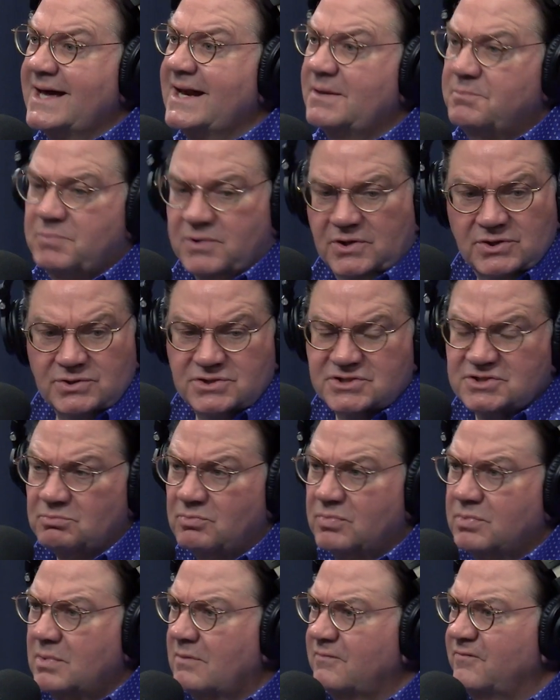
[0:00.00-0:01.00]
produced some
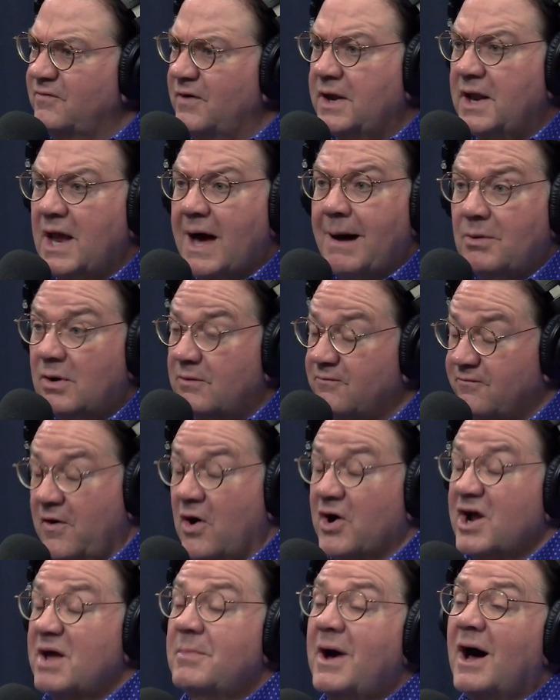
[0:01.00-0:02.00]

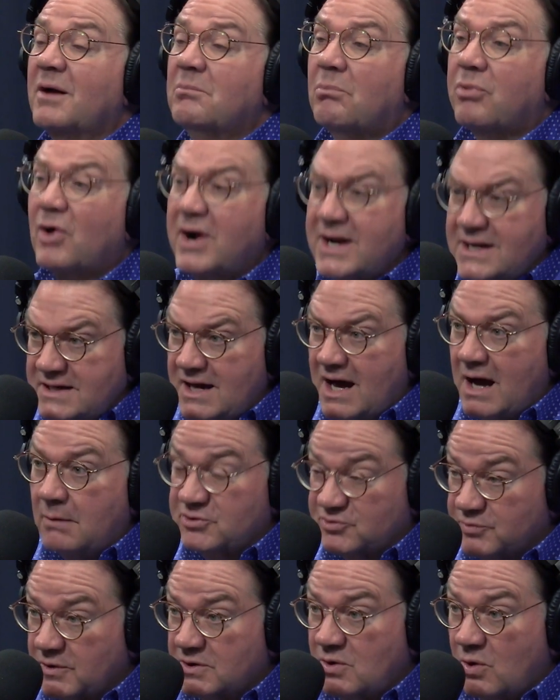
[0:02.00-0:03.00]
Foggy Mountain Breakdown was
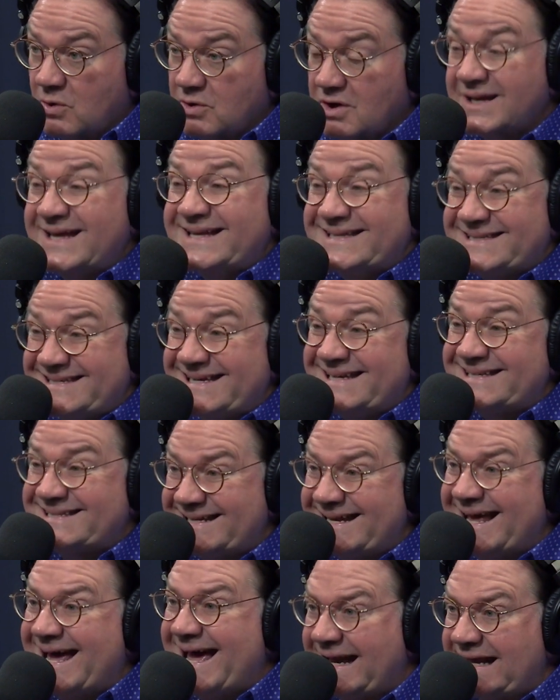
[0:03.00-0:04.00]
recorded in
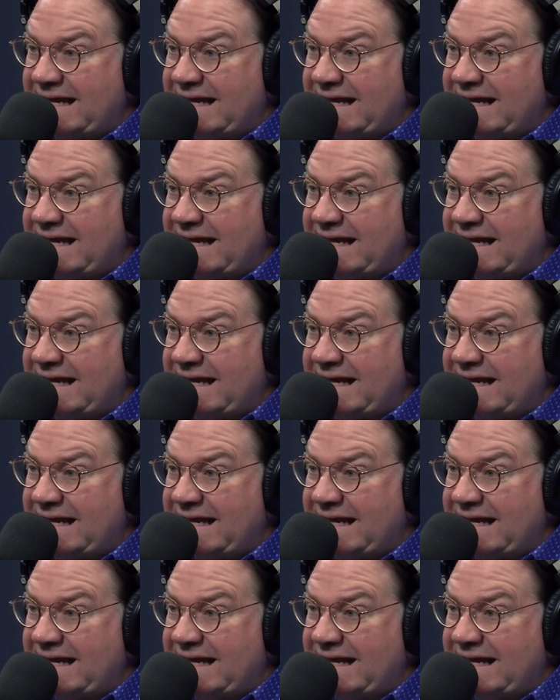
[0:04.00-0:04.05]
Cincinnati.